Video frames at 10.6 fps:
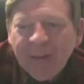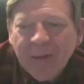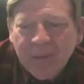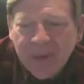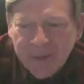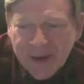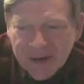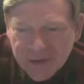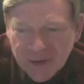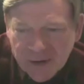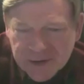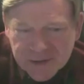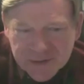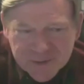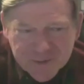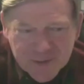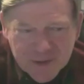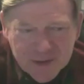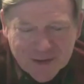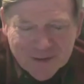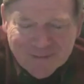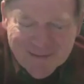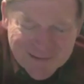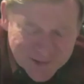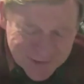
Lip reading: The big band charts, they